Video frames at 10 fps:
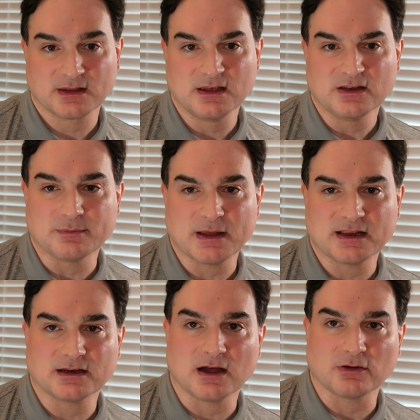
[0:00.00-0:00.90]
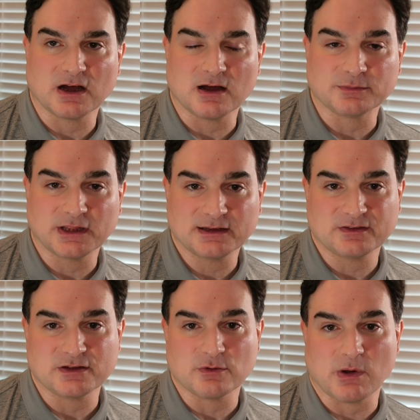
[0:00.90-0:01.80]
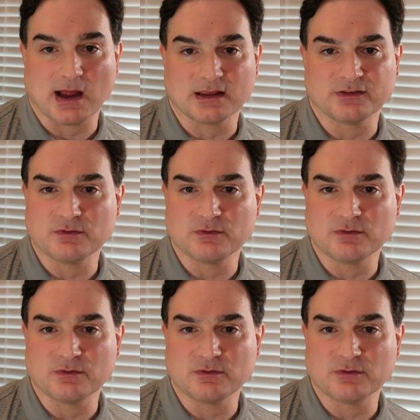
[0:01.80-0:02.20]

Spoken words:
Depending on how complex the UI is,